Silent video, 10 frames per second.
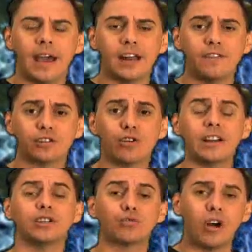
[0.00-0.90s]
And if you're
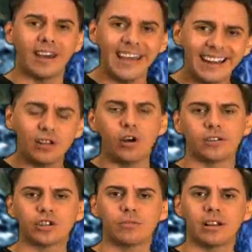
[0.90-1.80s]
trying to draw in a
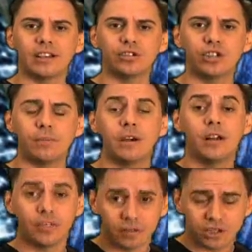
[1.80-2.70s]
long-term relationship,
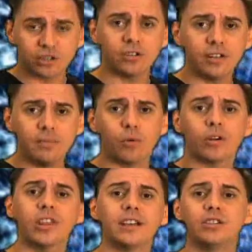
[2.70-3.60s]
there's certainly
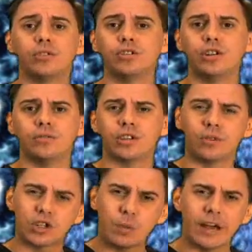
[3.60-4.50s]
more things you could do.
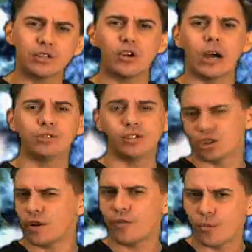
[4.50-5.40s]
So expand your options,
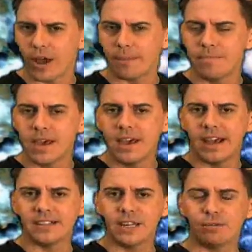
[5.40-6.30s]
surf the web,
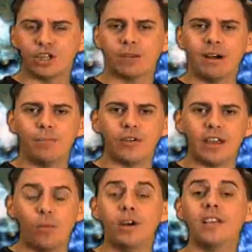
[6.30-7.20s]
and see what you come up with.
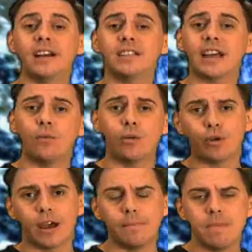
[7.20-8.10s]
Now, one last thing I will
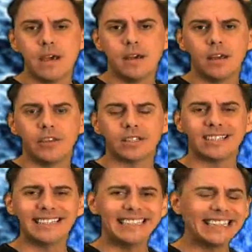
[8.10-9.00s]
bring up the
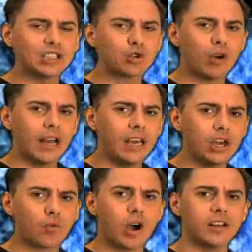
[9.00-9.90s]
Sun is
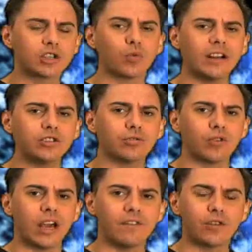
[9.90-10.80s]
trining Uranus
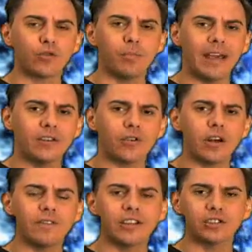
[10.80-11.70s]
retrograde for the remainder
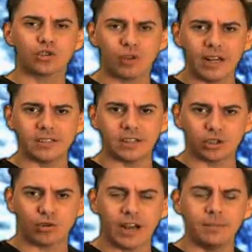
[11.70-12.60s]
of this transit. A
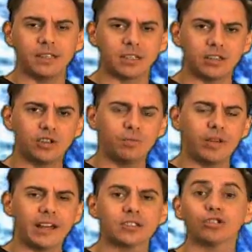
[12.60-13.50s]
trine means that the two
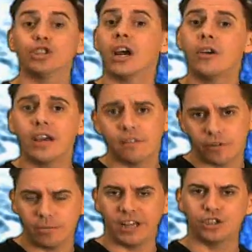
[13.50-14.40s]
planets are sharing
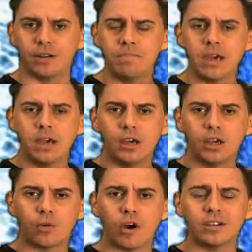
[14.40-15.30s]
information.
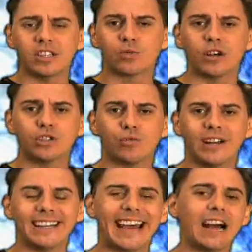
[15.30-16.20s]
Uranus is
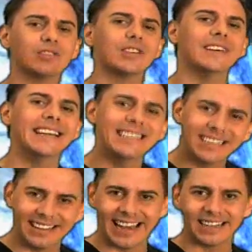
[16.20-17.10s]
retrograde in the house of
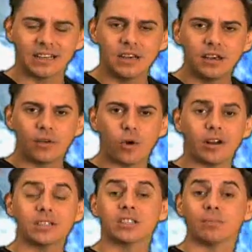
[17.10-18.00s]
intellect.
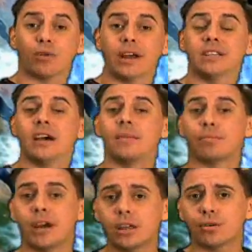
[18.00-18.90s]
Uranus is the breakdown,
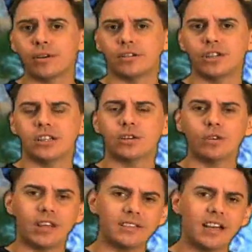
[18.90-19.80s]
breakthrough energy. So
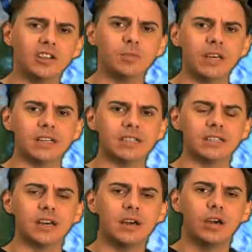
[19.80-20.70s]
what that tells me is,
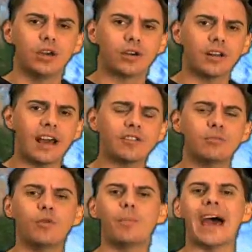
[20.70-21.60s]
is you're going to have to
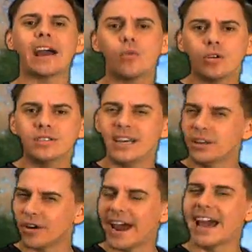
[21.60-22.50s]
move backwards
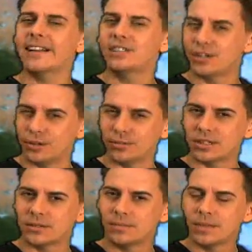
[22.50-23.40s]
in your
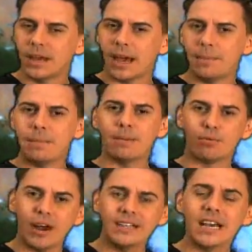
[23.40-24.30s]
attitudes and maybe
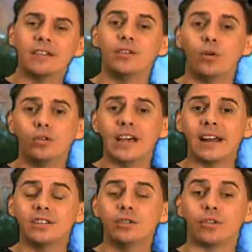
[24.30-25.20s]
break down an old
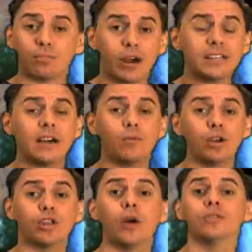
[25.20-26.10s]
attitude or break down what
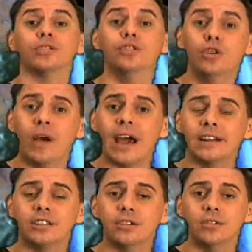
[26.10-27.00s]
you thought was a new
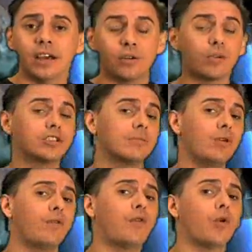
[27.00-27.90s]
attitude in order to
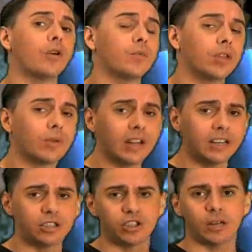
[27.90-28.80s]
move forward with
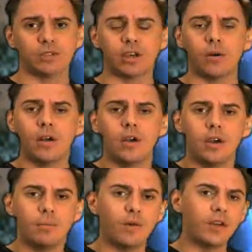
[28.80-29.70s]
relationships. So
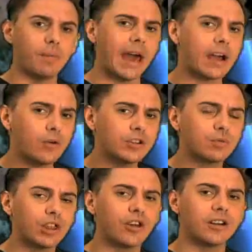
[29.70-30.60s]
moving backwards
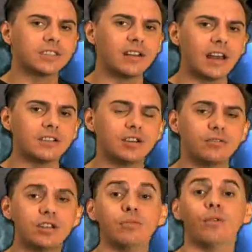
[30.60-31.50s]
with thoughts and
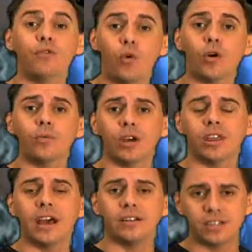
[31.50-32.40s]
attitude to move forward
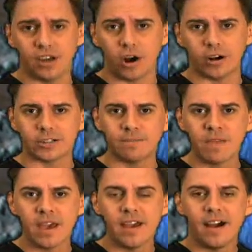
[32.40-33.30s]
with LTRs.
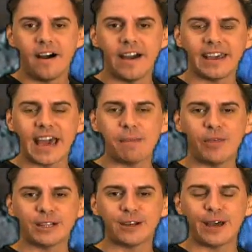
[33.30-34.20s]
All right, Cappy,
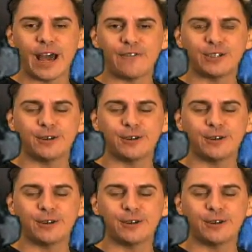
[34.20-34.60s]
that's all I have for